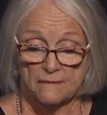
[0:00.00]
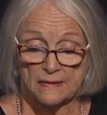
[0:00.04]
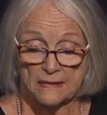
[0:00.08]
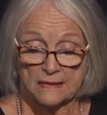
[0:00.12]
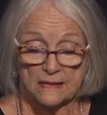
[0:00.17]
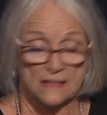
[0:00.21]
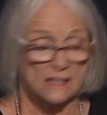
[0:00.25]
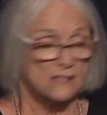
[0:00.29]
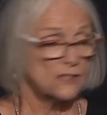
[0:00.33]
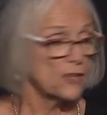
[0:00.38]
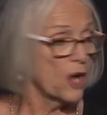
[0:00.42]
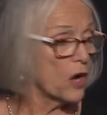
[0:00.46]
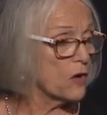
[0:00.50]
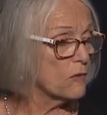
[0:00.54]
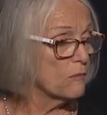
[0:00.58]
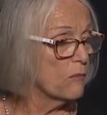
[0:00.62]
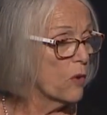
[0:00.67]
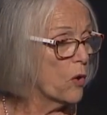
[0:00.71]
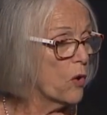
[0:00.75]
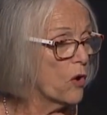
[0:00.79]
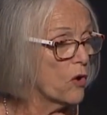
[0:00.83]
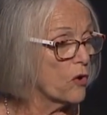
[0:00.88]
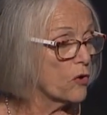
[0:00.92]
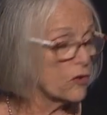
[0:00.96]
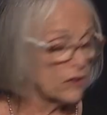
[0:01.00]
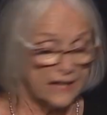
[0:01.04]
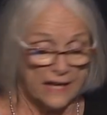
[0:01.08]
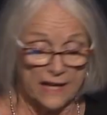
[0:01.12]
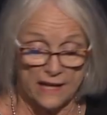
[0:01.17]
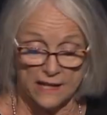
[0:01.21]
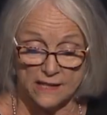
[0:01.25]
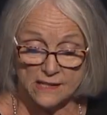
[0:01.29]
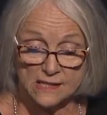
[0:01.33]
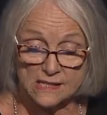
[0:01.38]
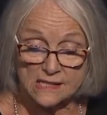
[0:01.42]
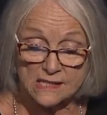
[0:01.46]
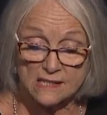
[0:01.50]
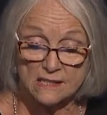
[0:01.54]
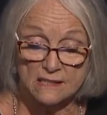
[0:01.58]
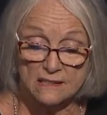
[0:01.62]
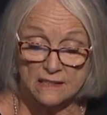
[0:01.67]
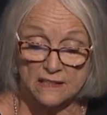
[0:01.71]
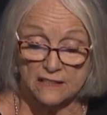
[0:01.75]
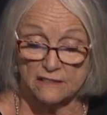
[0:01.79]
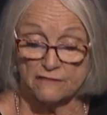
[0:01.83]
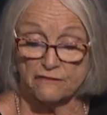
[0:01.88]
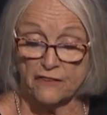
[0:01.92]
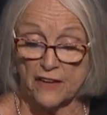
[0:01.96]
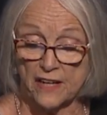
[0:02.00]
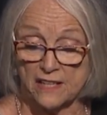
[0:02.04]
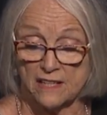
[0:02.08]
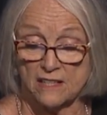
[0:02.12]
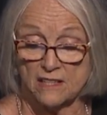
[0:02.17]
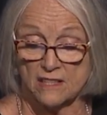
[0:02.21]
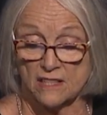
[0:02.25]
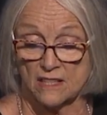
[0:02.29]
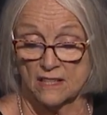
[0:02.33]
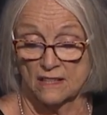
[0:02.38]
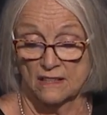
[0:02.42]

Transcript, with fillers: There's no more or less in faith.